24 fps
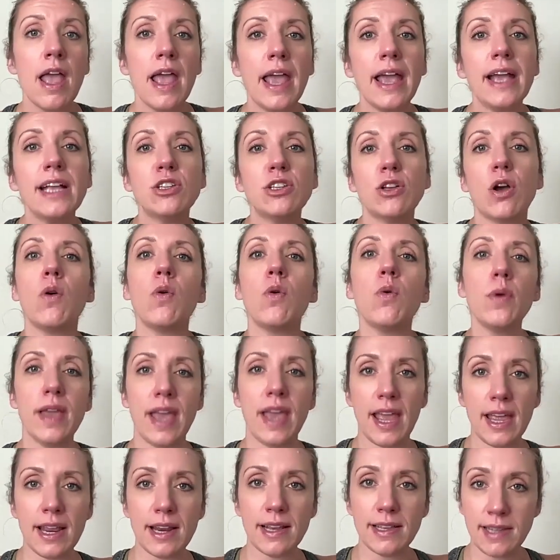it's
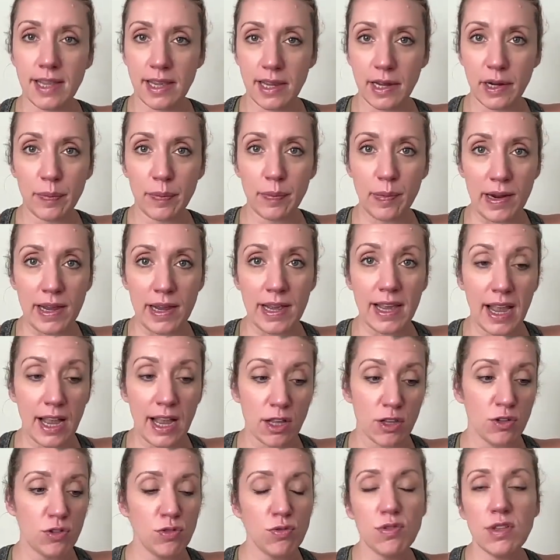okay to take a break
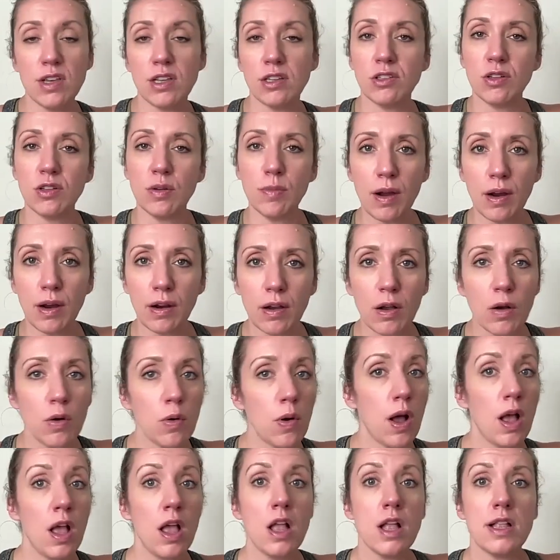and do this
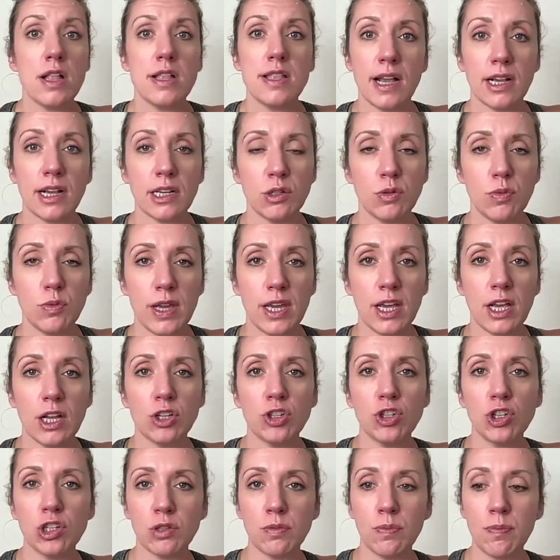tomorrow, next week.
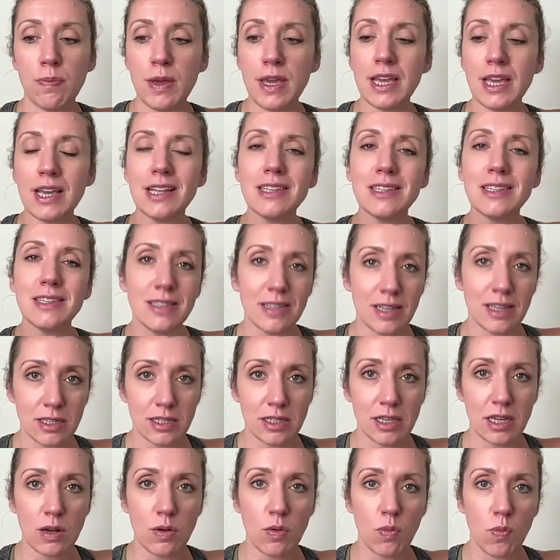Just be
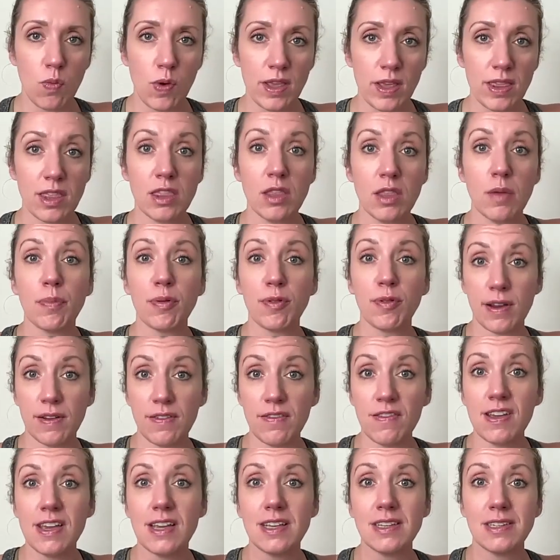consistent with the
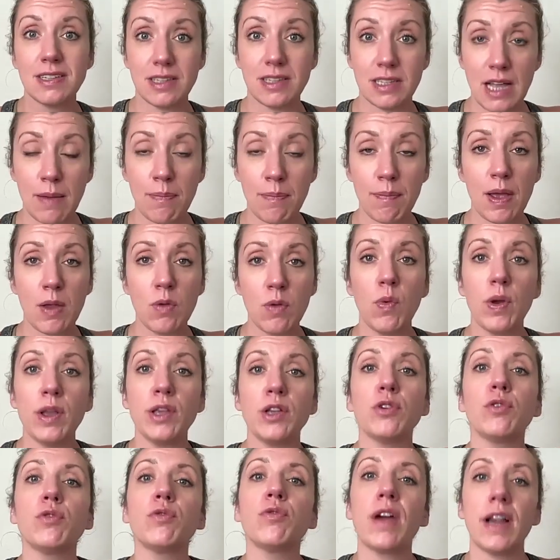previous step. And when
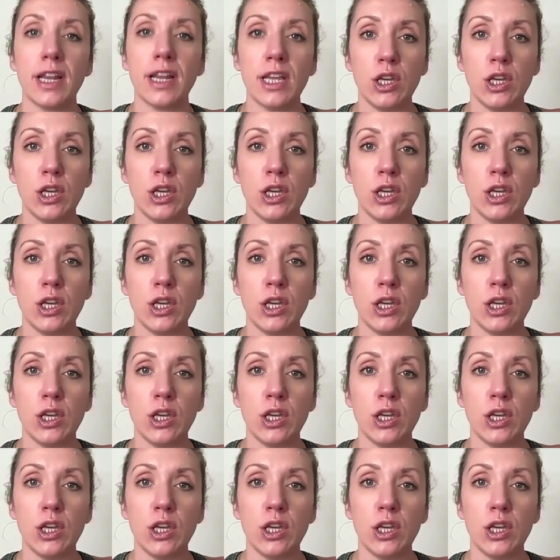you're ready,